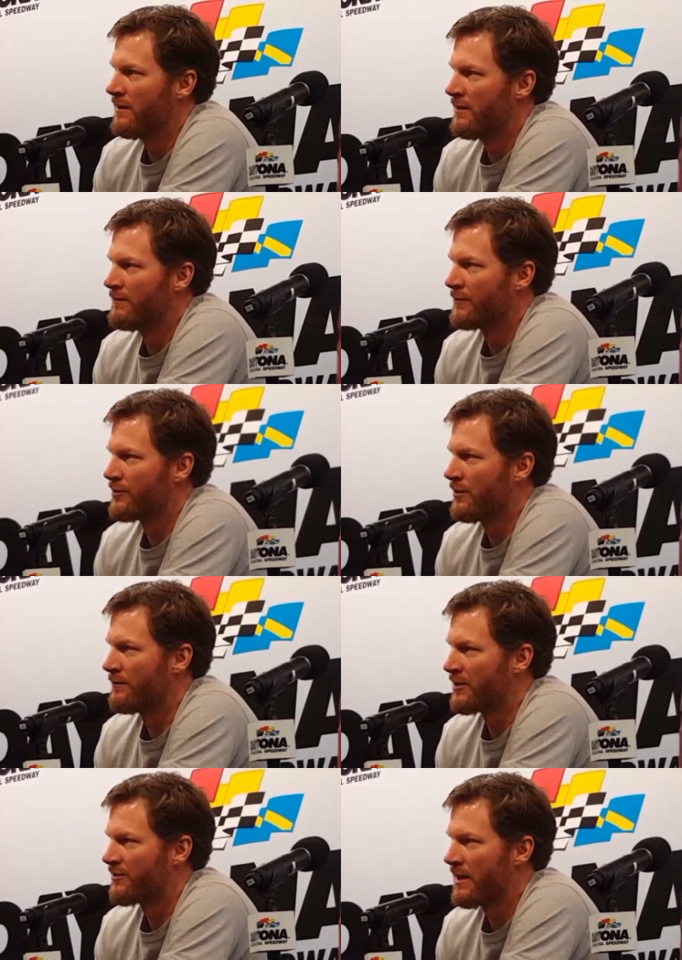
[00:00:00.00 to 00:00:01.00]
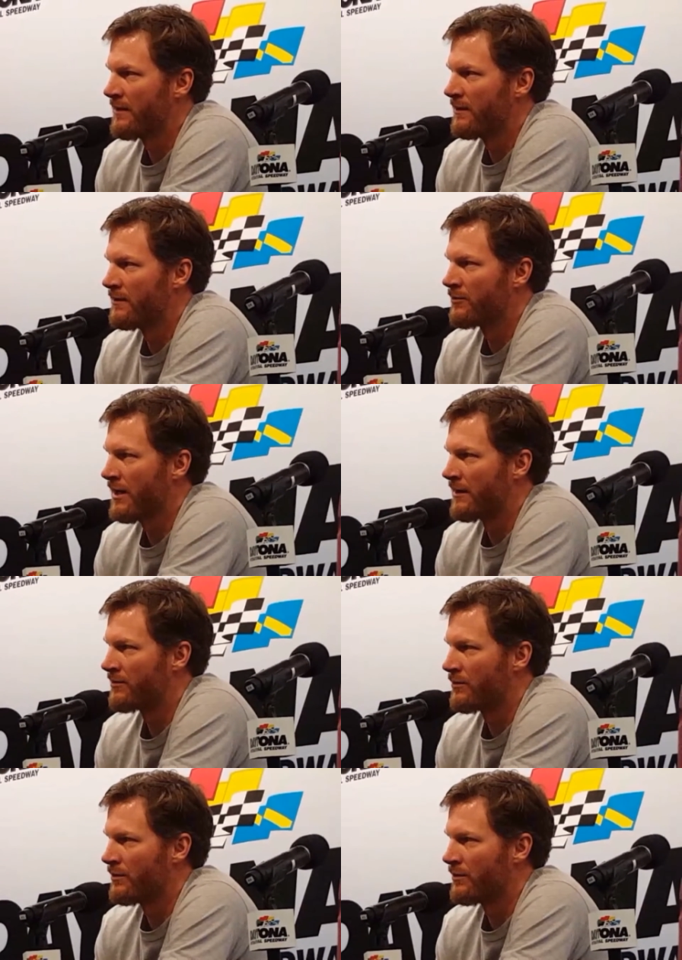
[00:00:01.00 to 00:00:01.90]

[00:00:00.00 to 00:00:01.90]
Um, so I'm excited that the track's